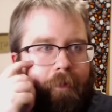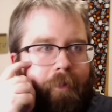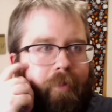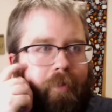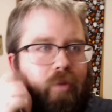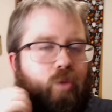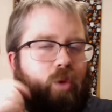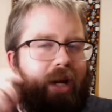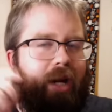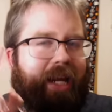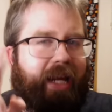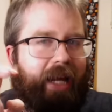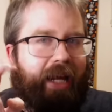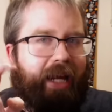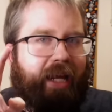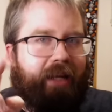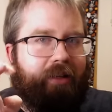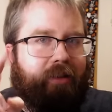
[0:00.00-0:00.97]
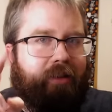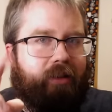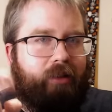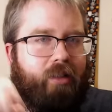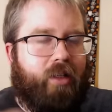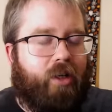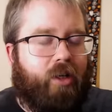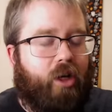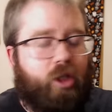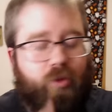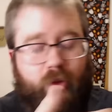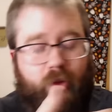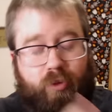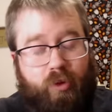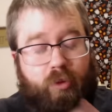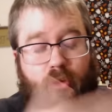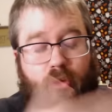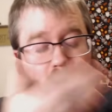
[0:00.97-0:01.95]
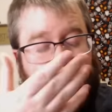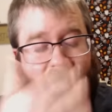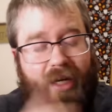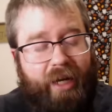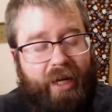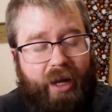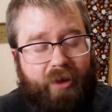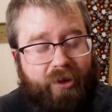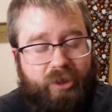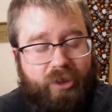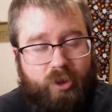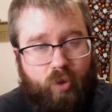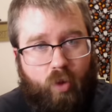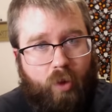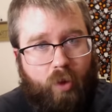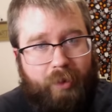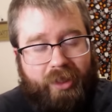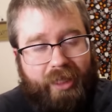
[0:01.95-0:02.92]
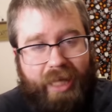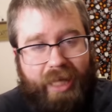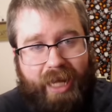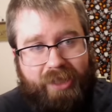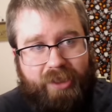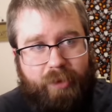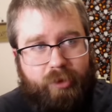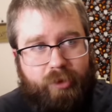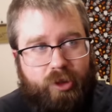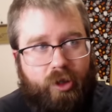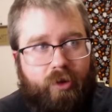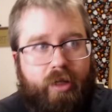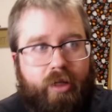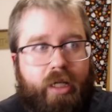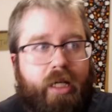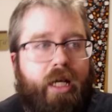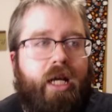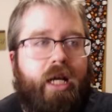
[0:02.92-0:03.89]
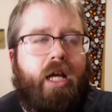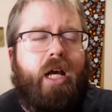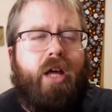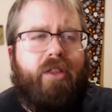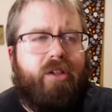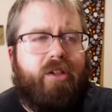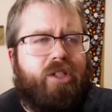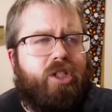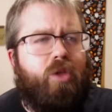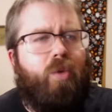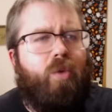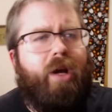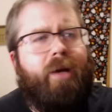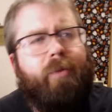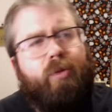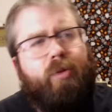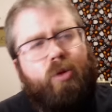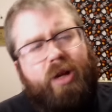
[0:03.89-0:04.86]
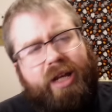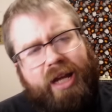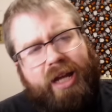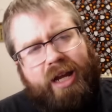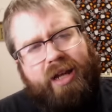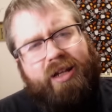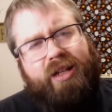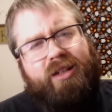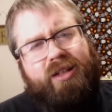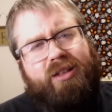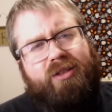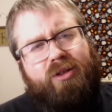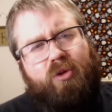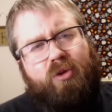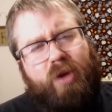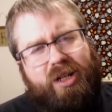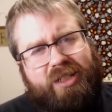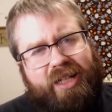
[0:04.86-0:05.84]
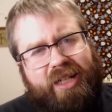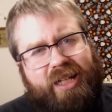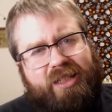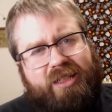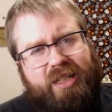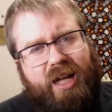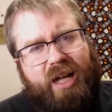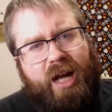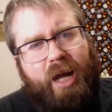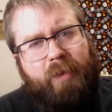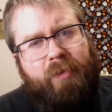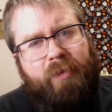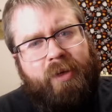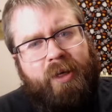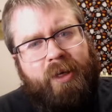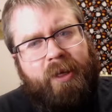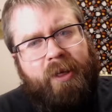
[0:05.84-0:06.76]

bring in, because we, we're bringing in Alien Swarm in the last episode, this is a way to bring in Race Against Time